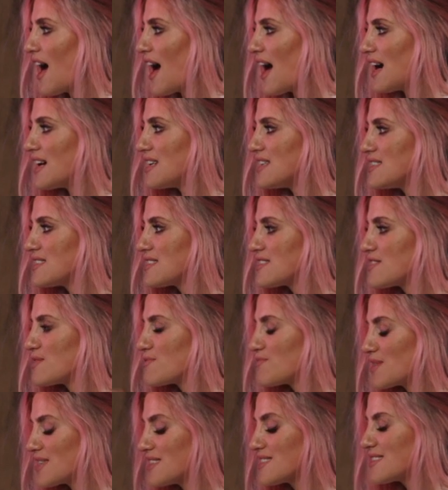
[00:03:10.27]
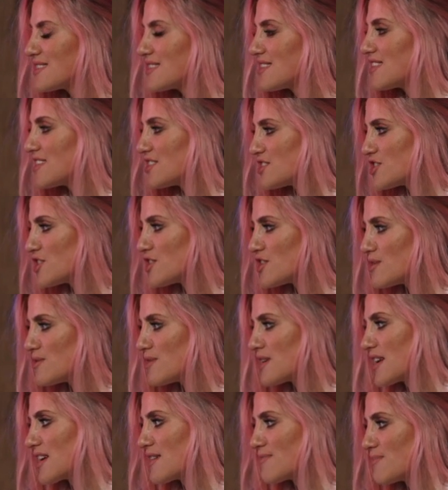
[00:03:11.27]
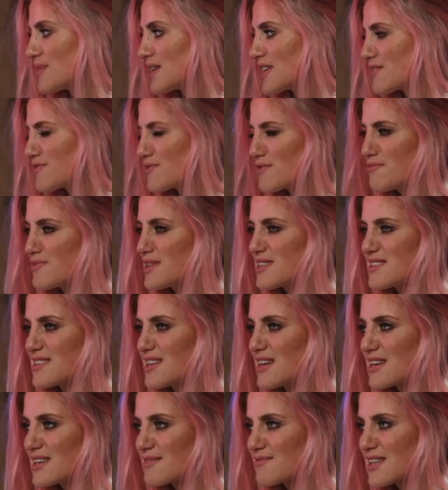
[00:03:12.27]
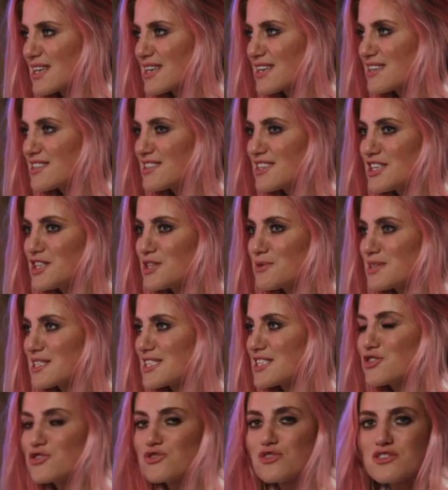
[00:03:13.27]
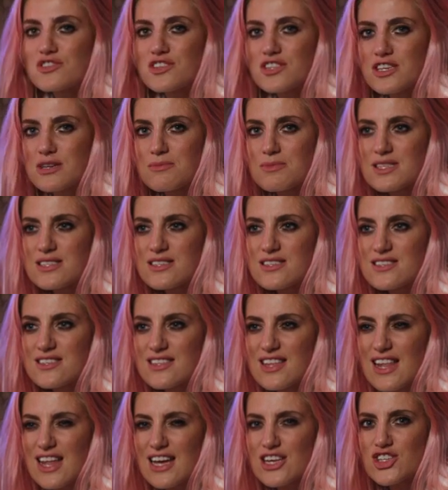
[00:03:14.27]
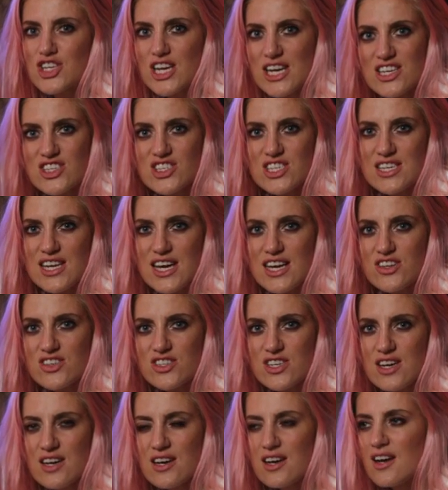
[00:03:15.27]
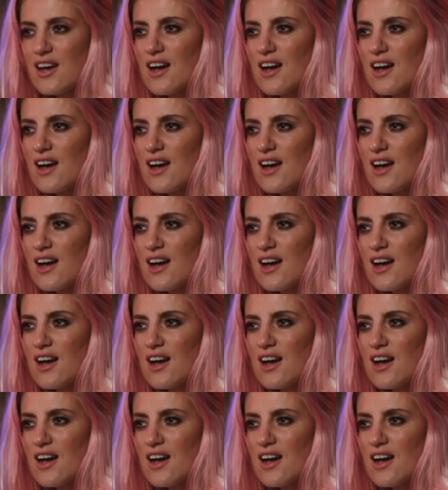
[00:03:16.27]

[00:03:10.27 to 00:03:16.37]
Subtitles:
And the reason that they do, and I believe the reason that I'm like continuously drawn to them, is because they're like changing nature.